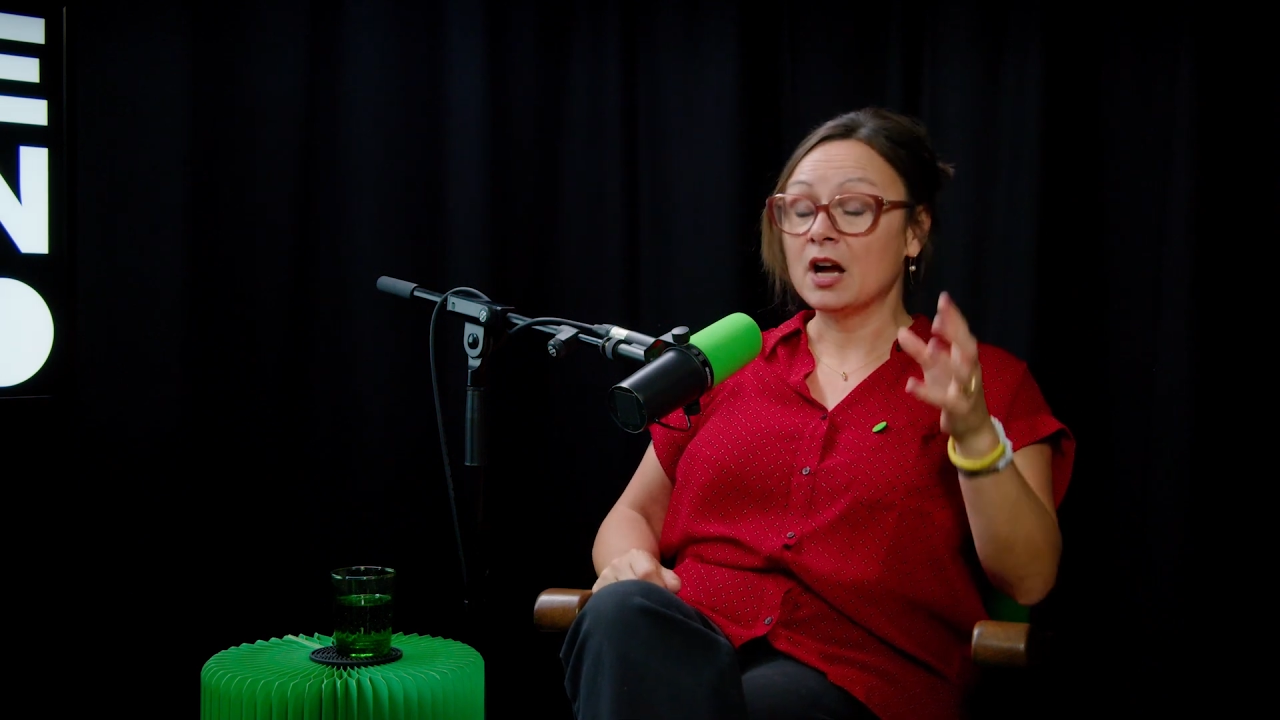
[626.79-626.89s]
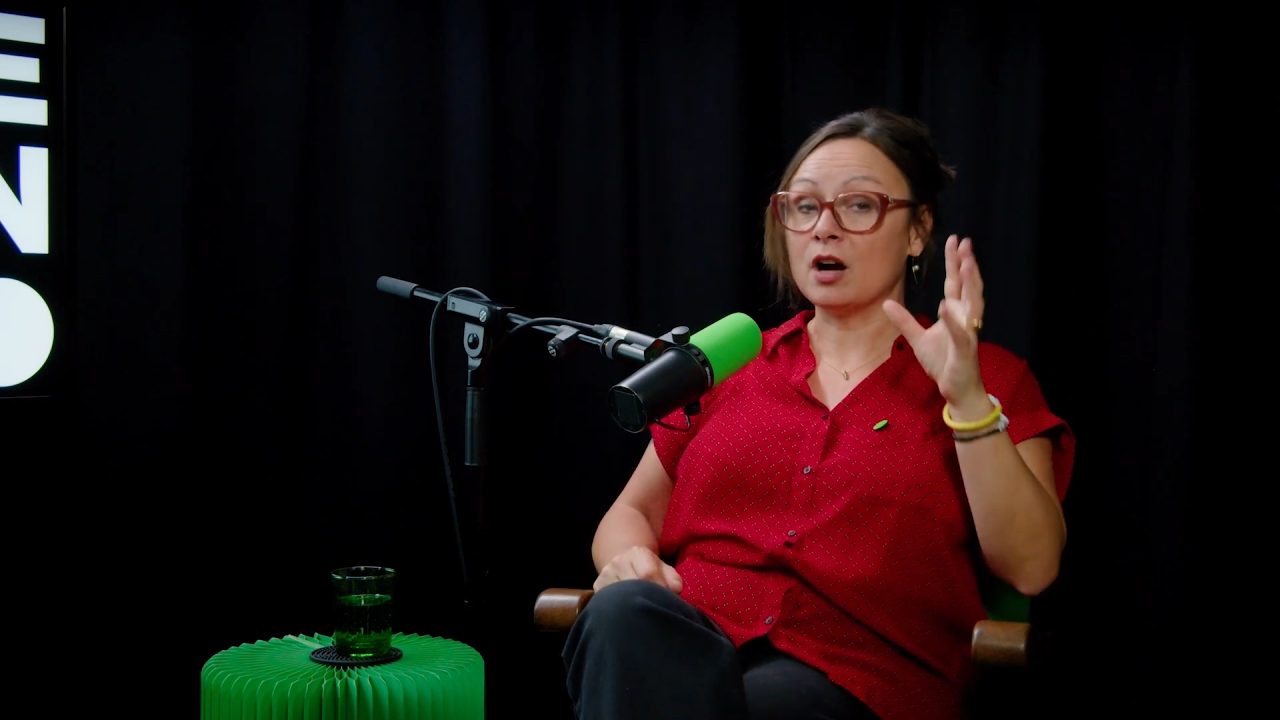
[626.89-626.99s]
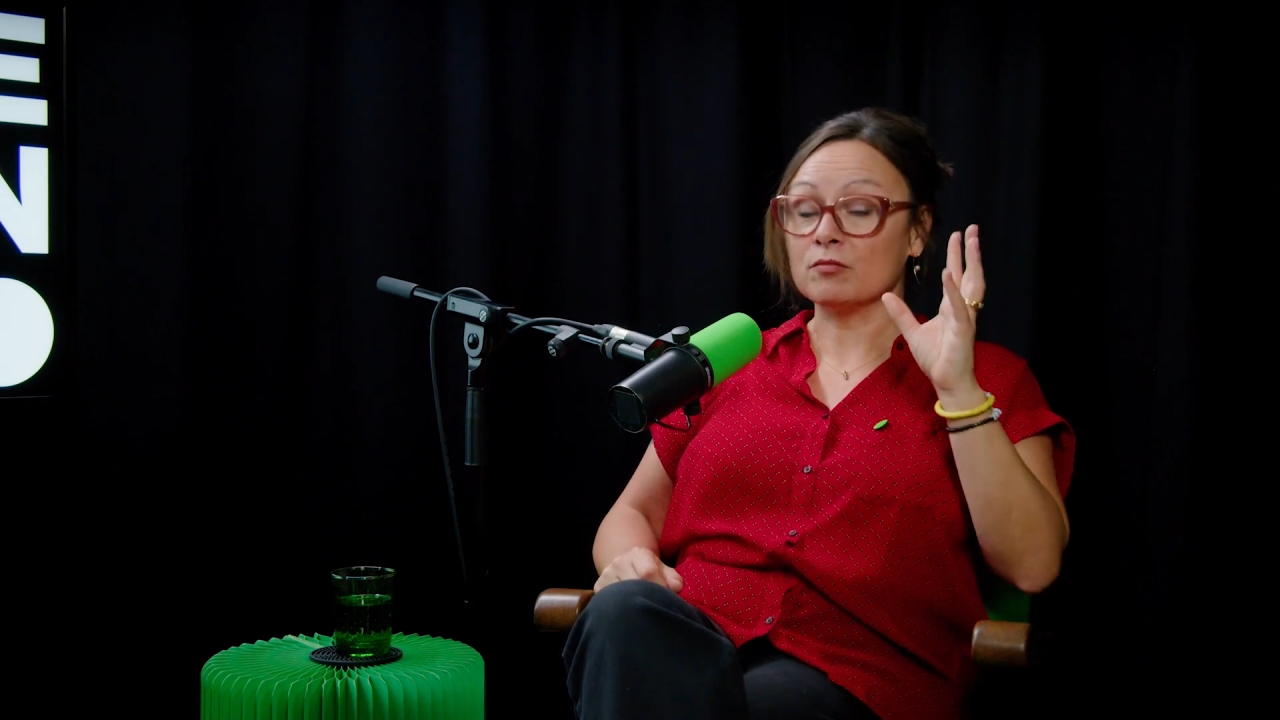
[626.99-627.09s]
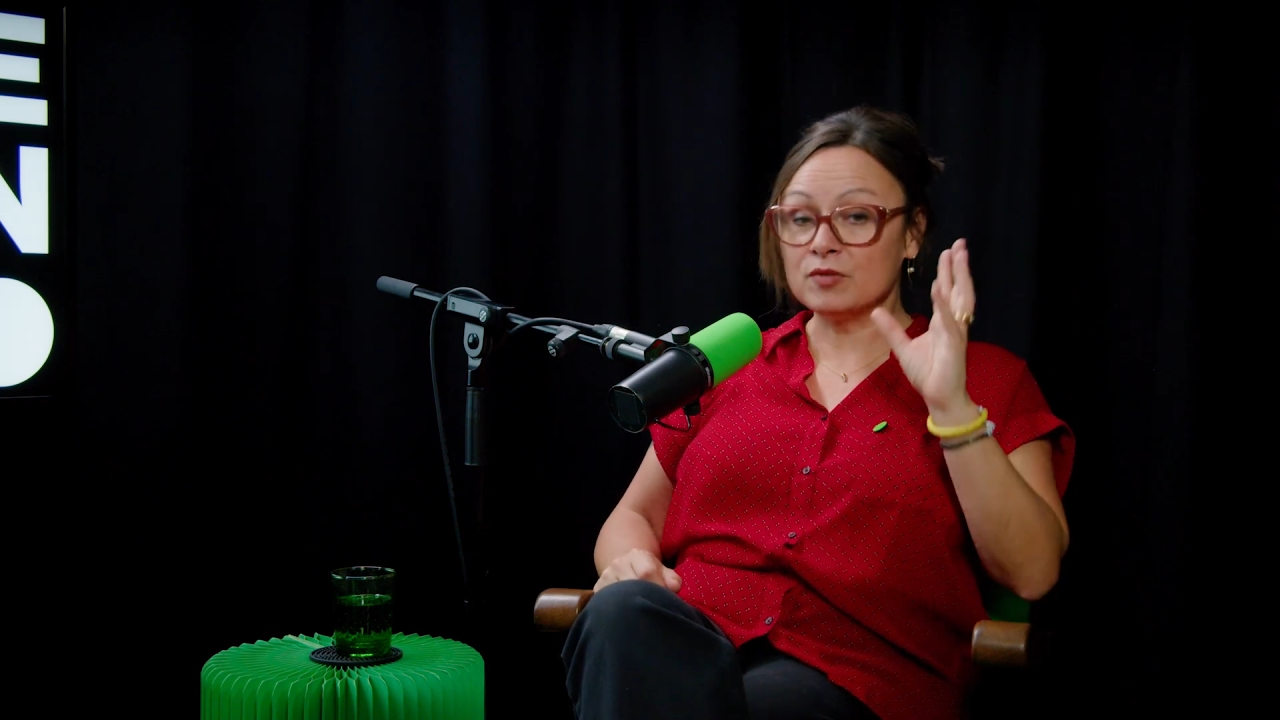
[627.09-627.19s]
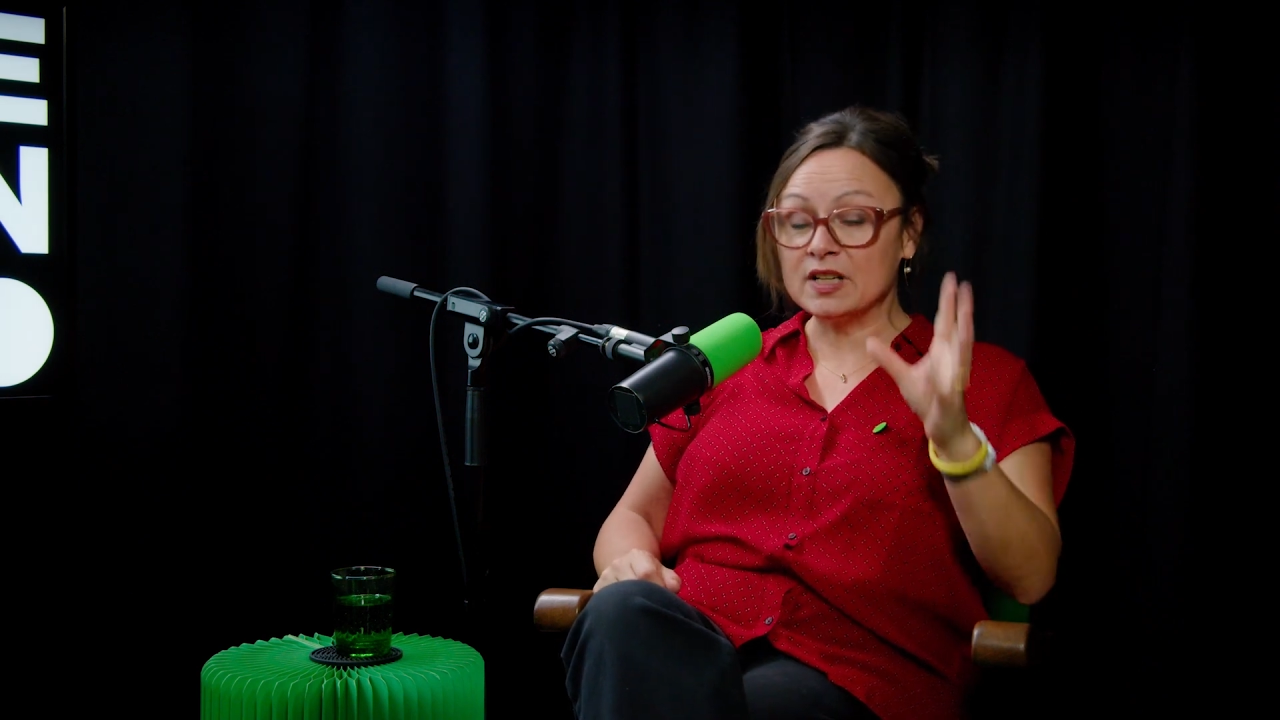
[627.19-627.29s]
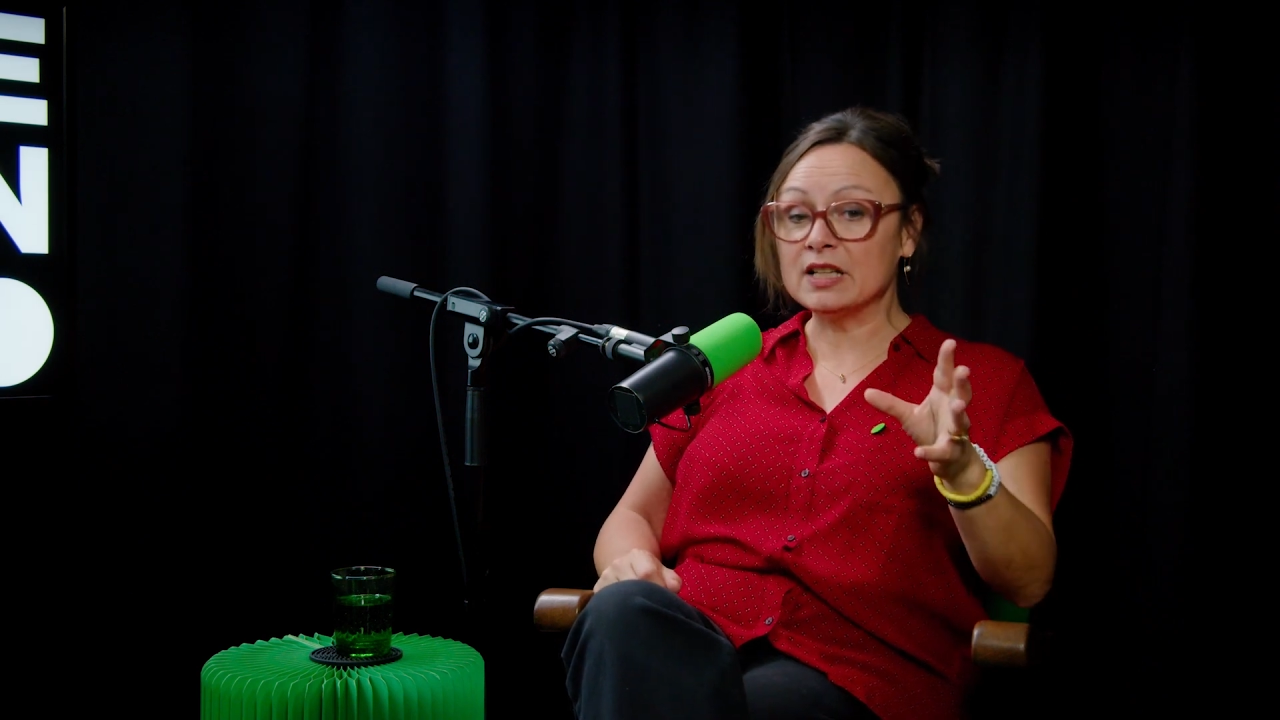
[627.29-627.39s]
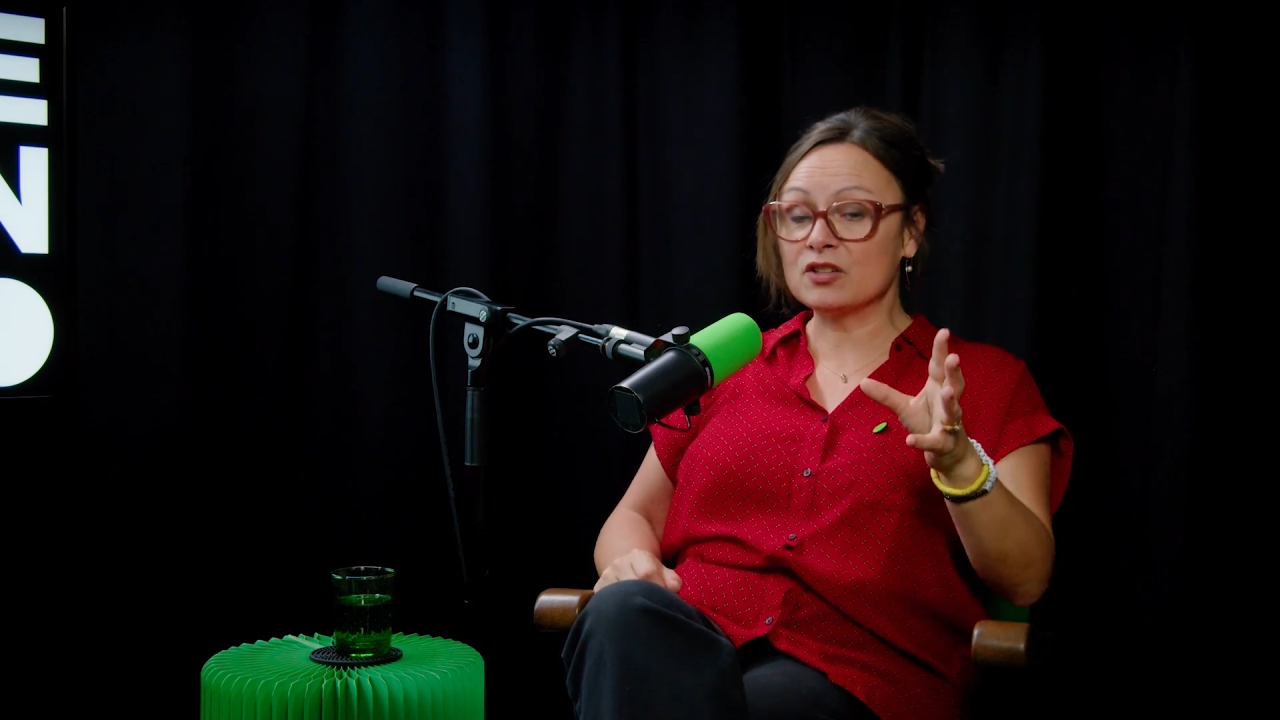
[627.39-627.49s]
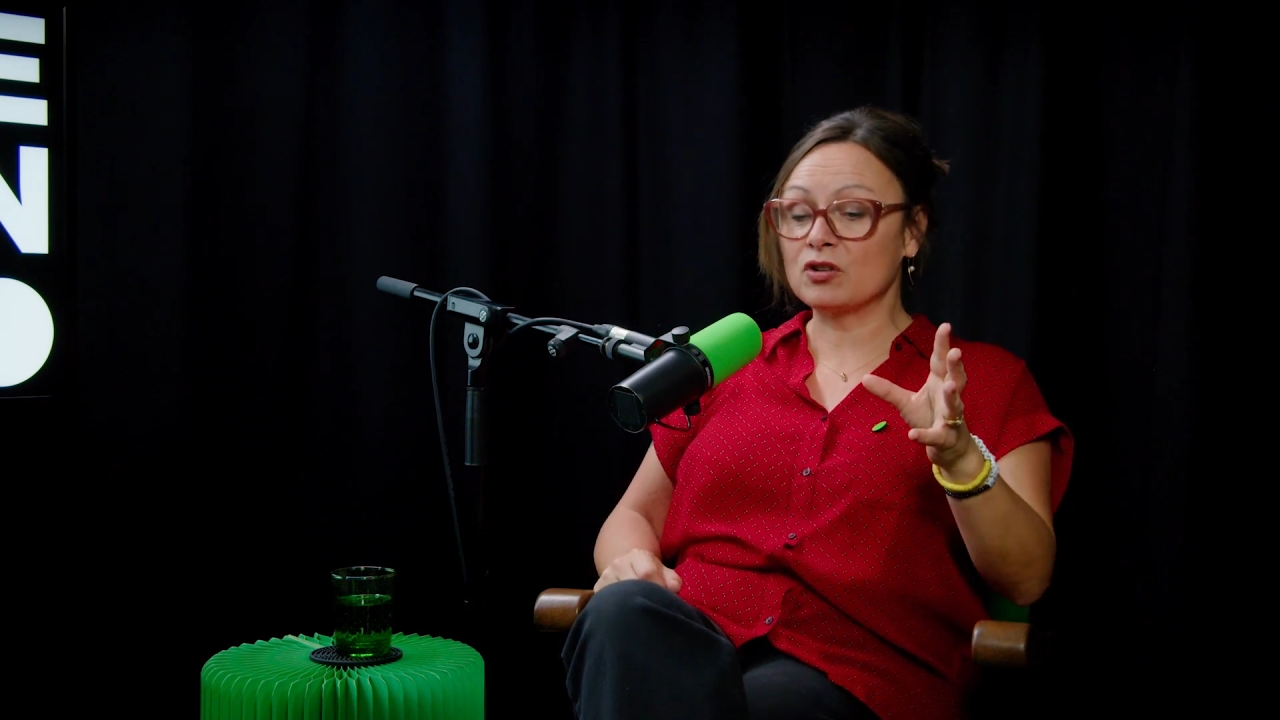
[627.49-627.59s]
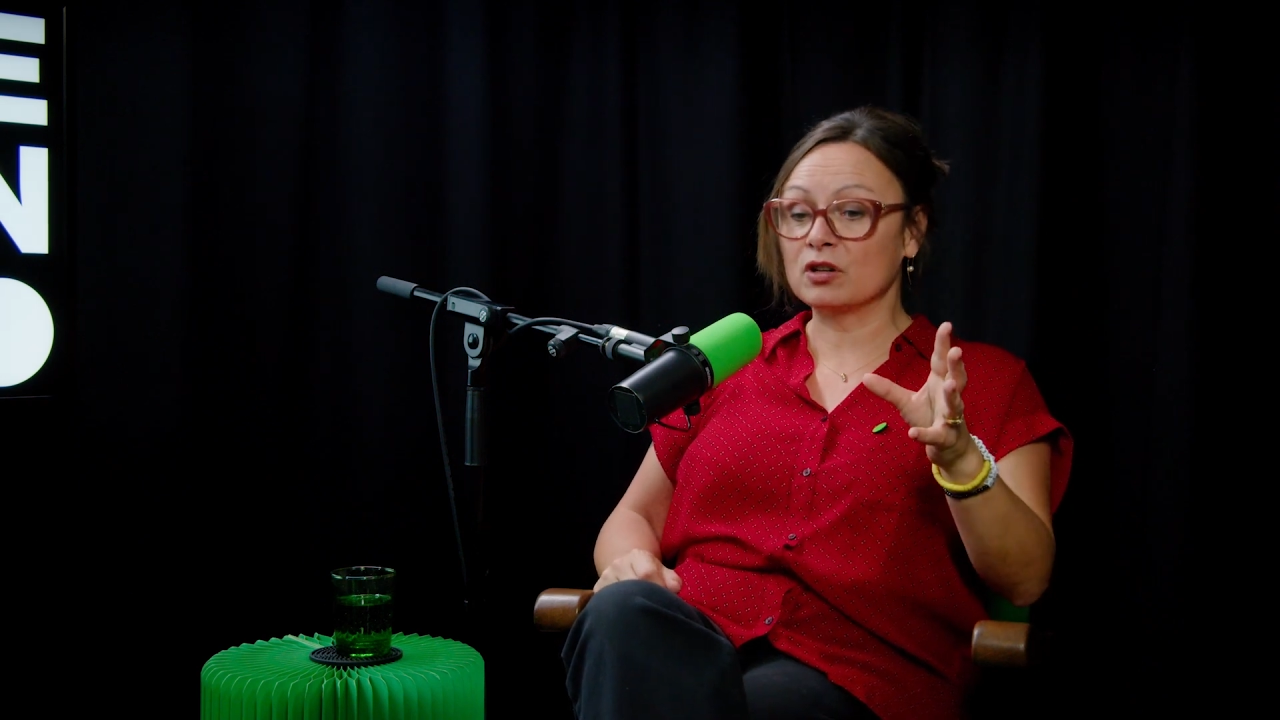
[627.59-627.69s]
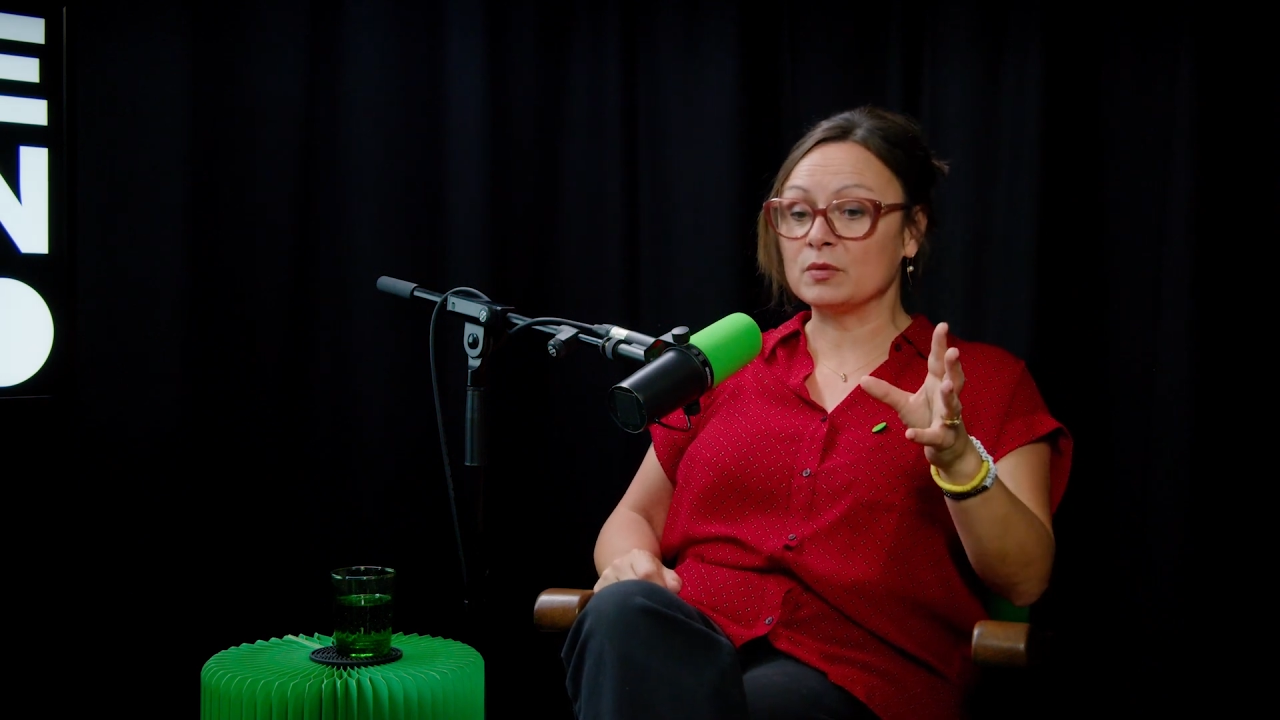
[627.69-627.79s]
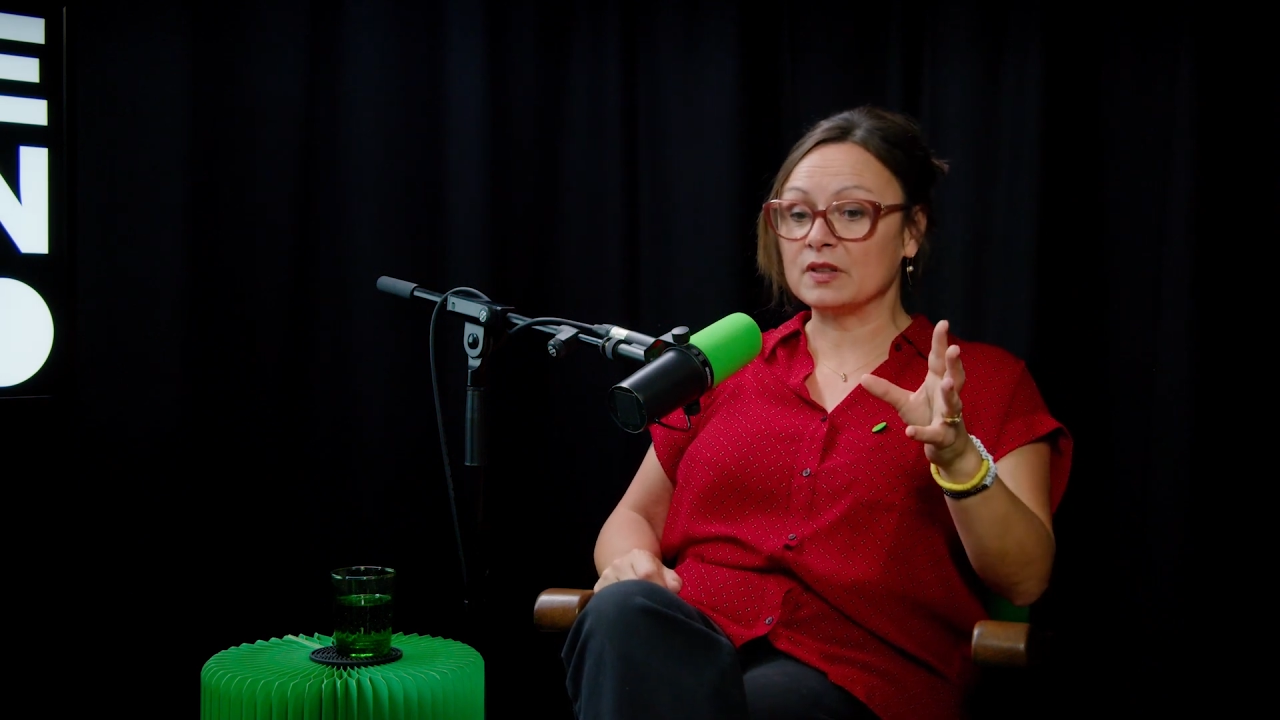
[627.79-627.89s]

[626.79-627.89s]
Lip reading: I really struggle